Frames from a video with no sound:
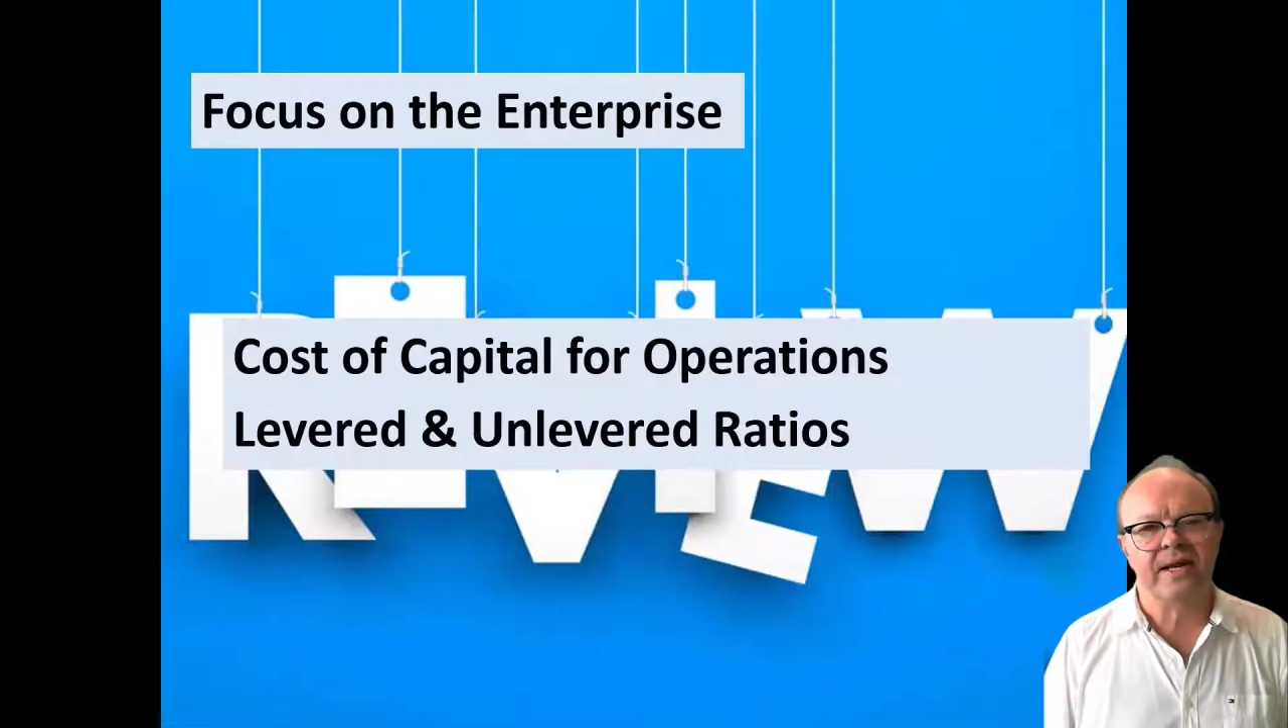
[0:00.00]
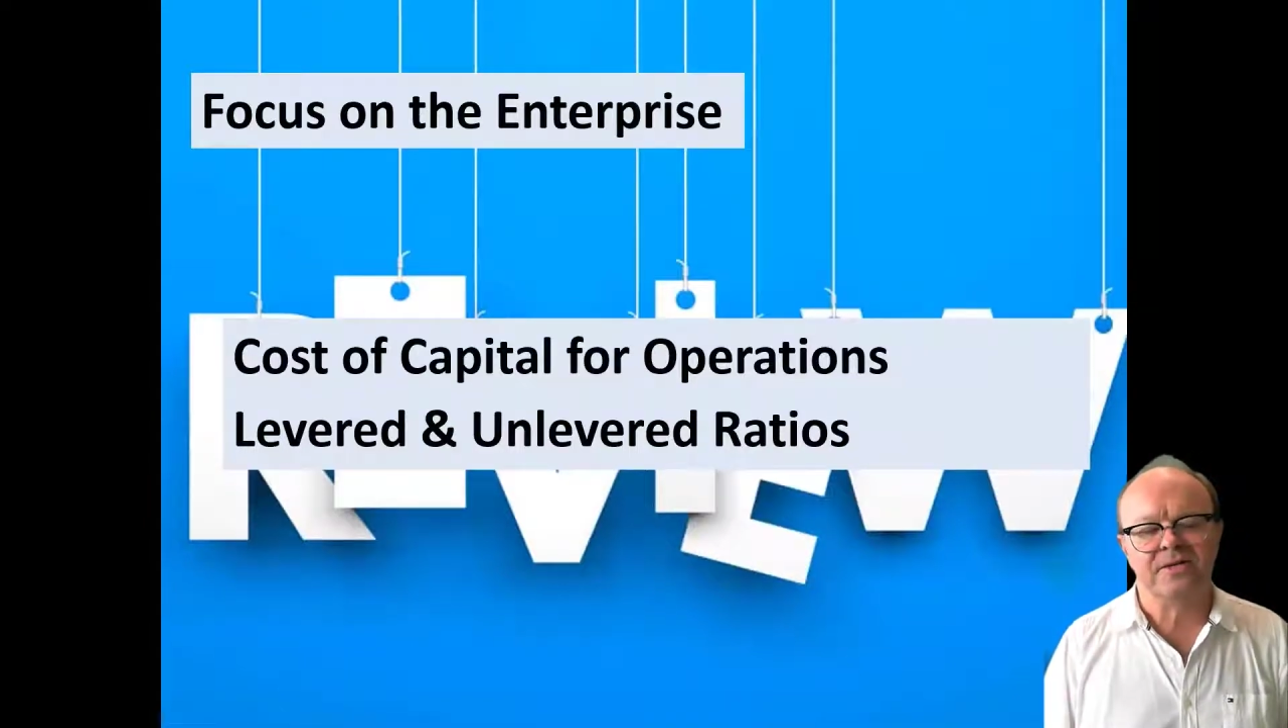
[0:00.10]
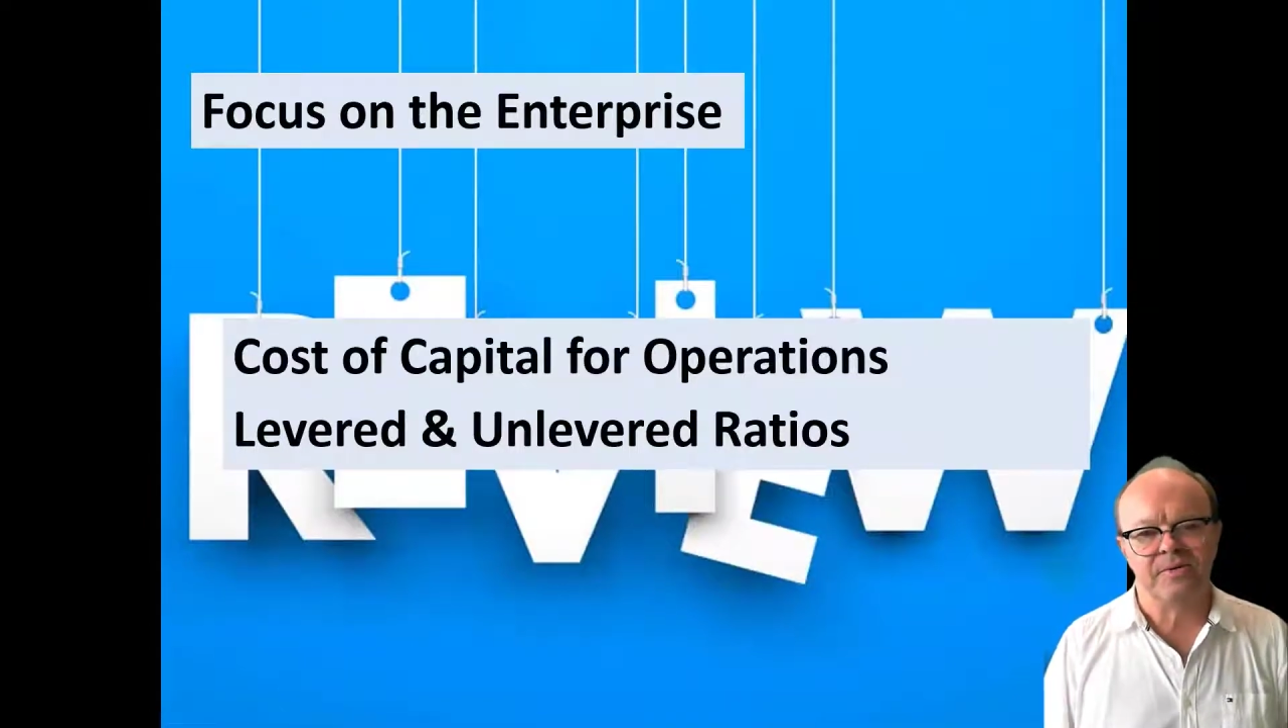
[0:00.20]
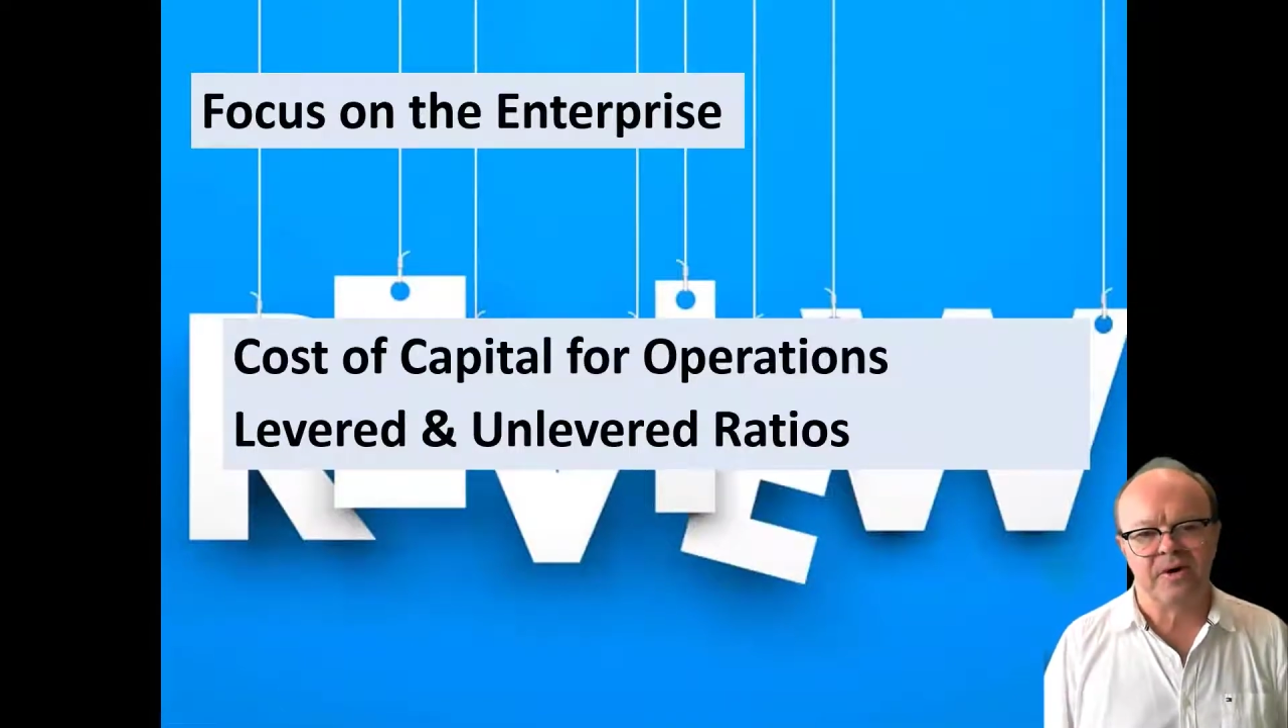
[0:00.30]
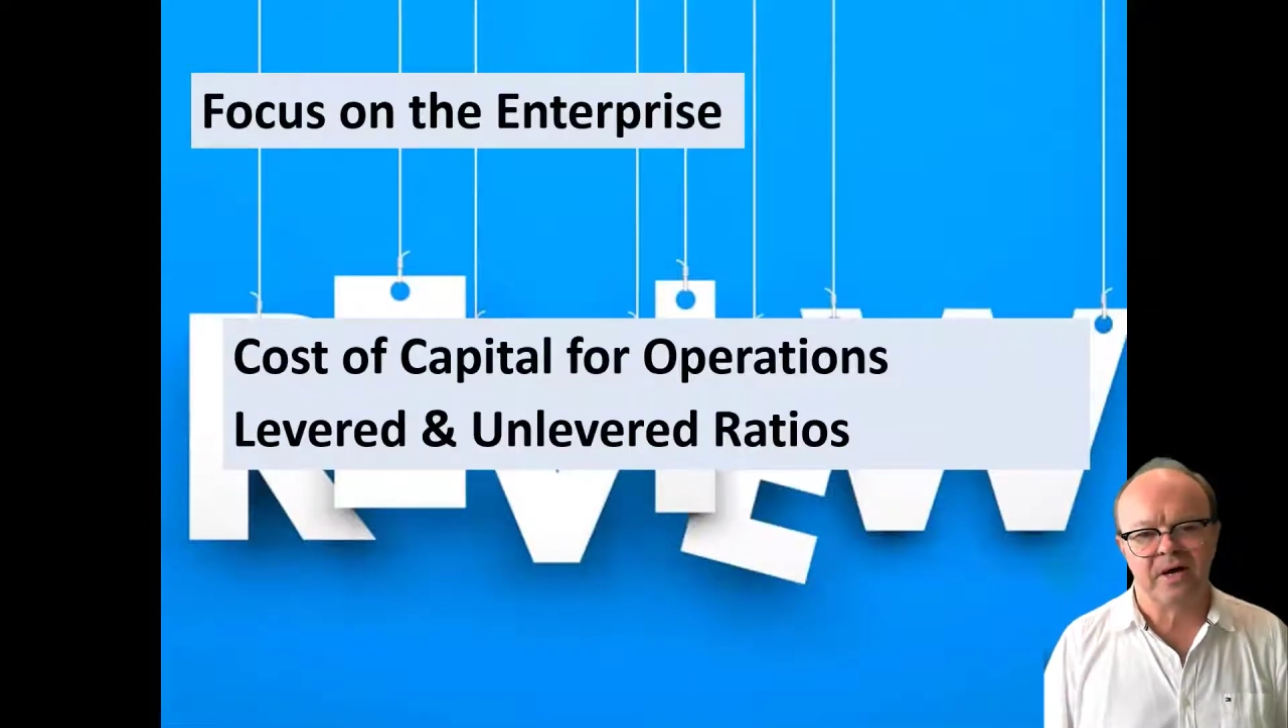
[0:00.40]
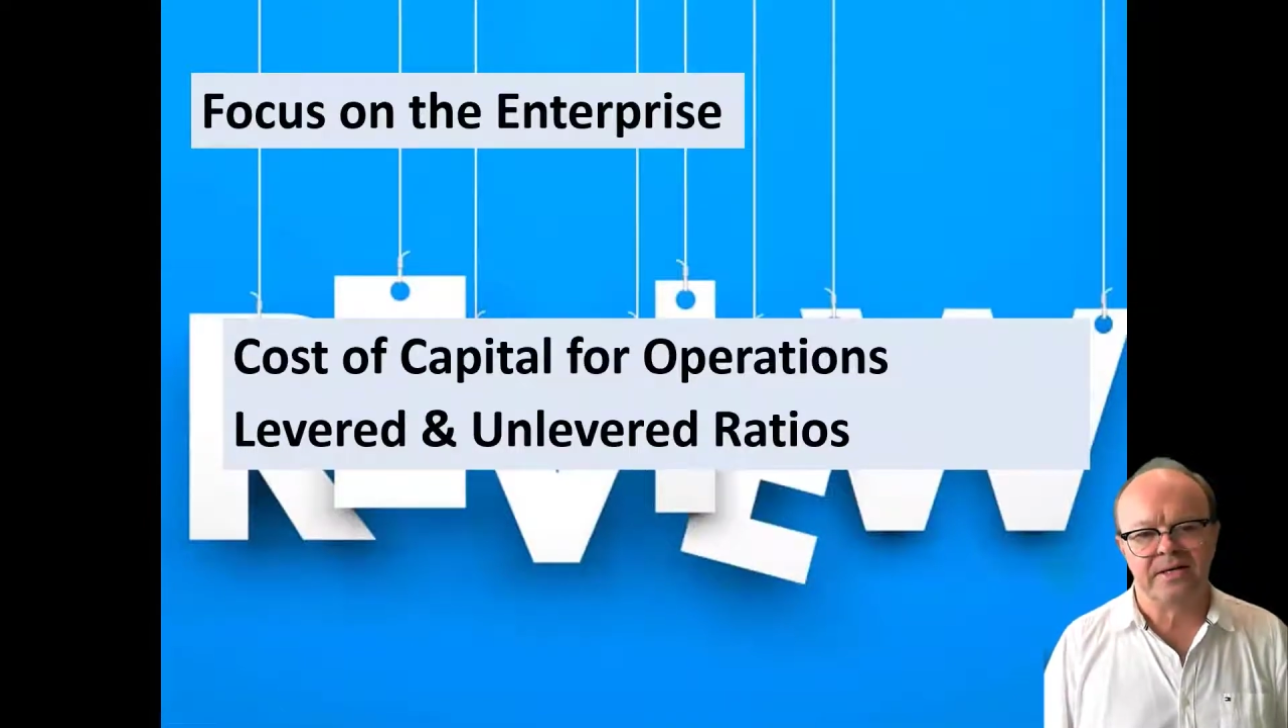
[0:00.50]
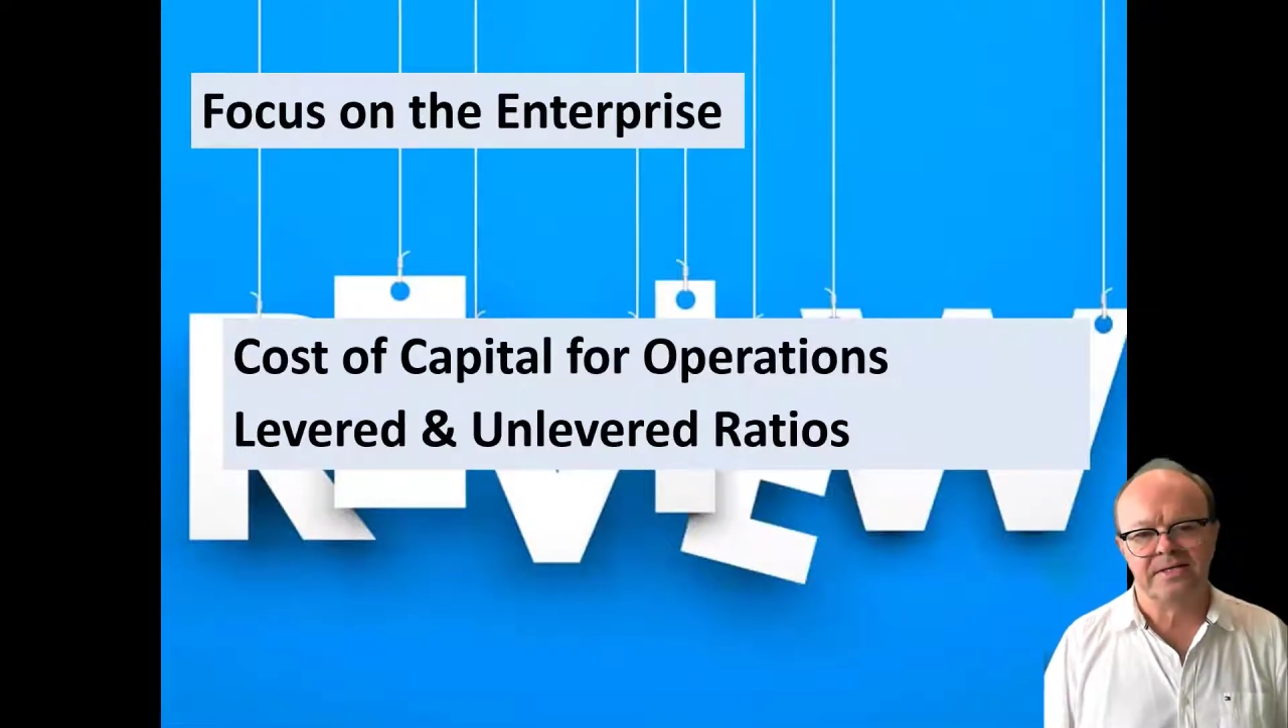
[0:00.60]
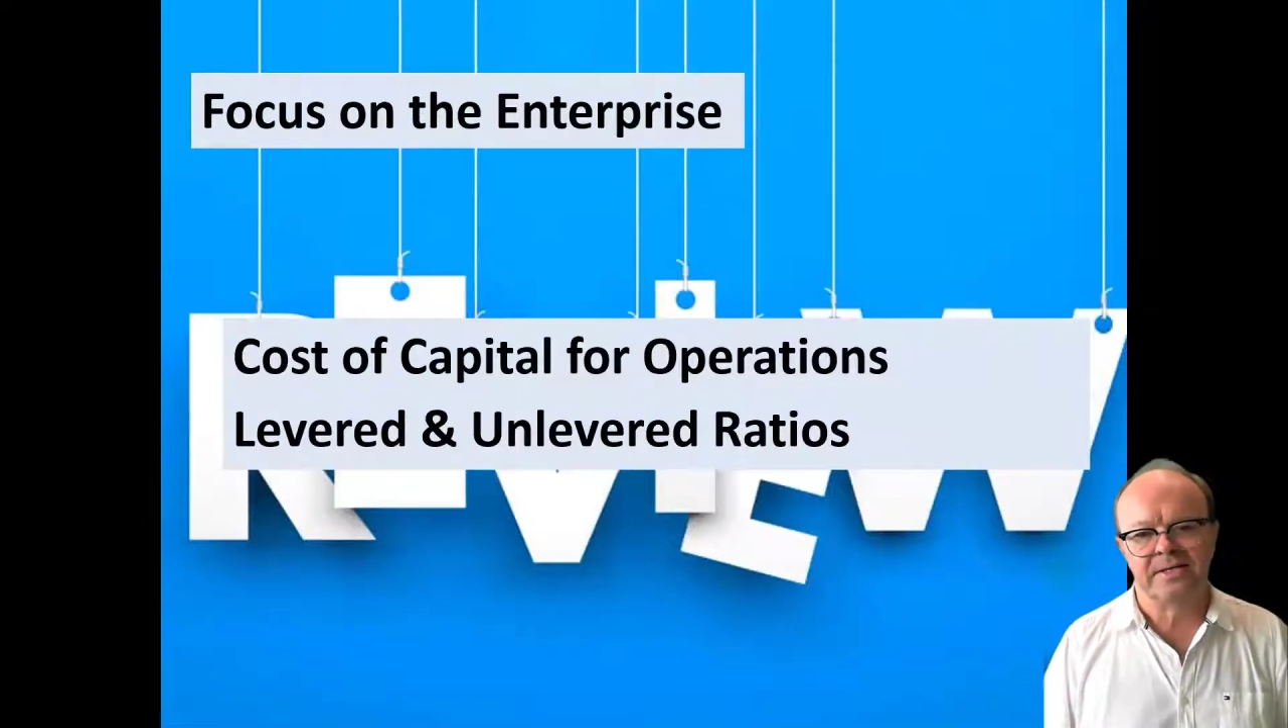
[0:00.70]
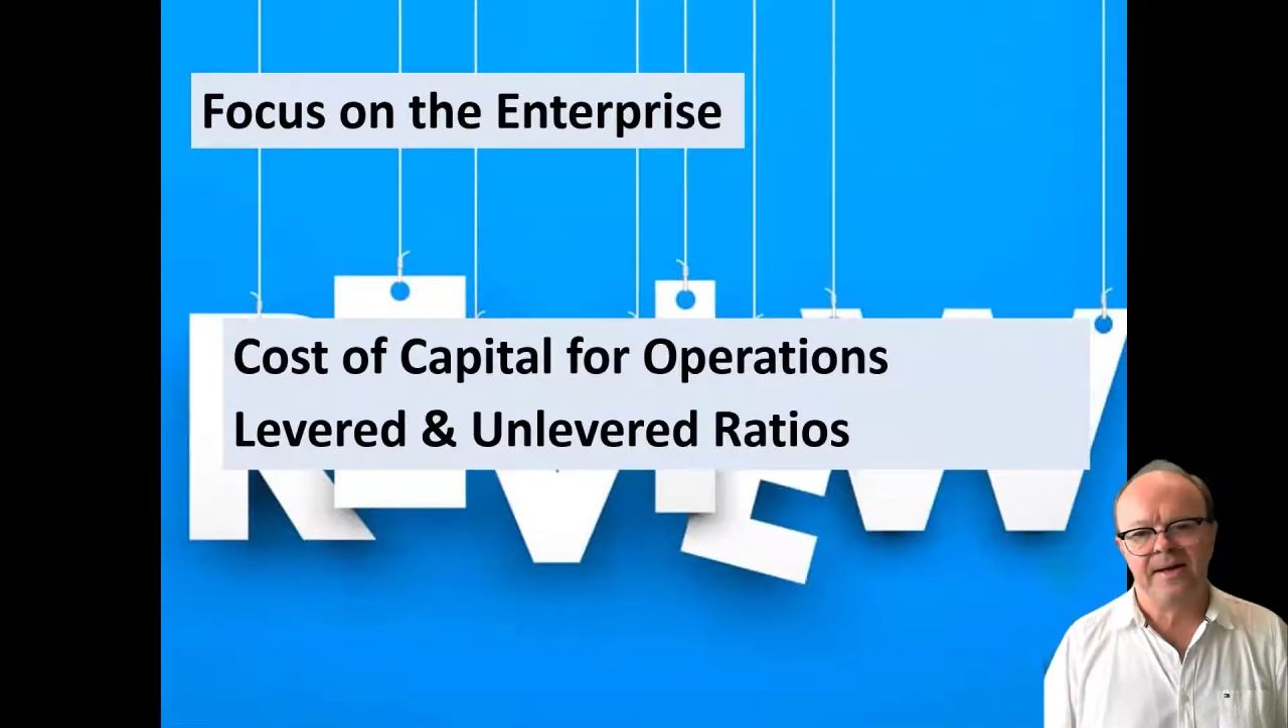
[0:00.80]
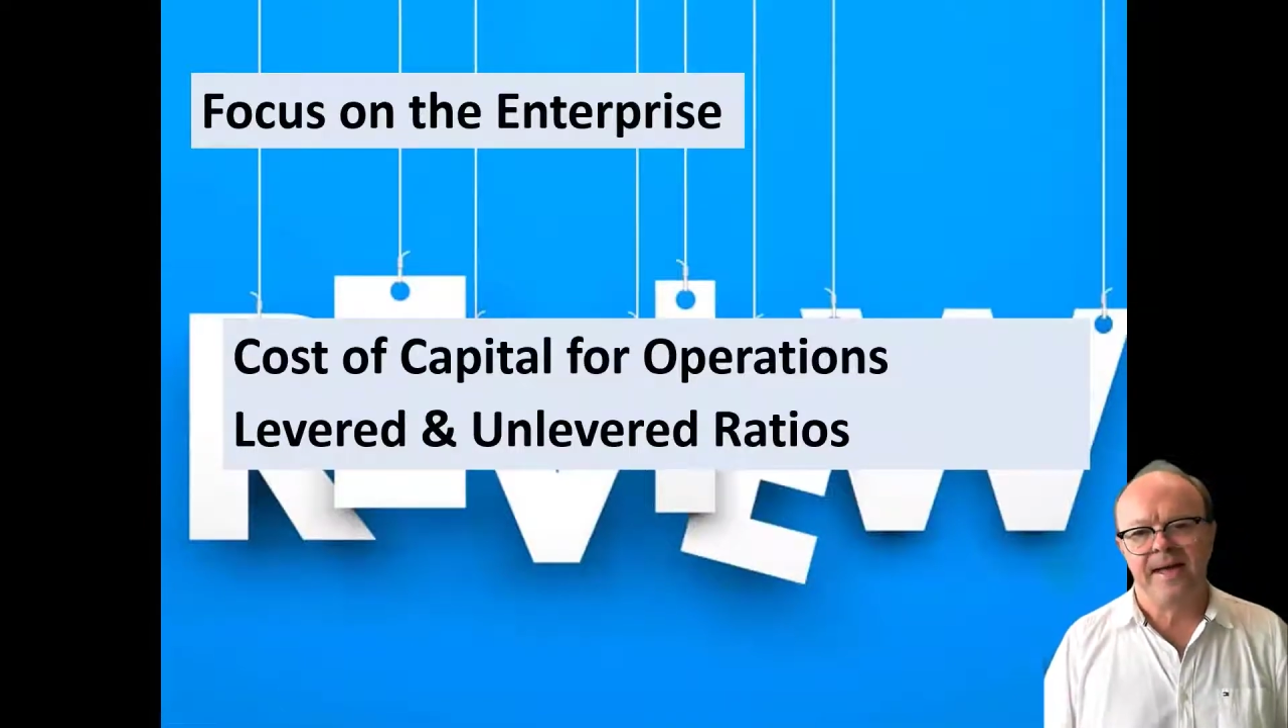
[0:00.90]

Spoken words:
enterprise,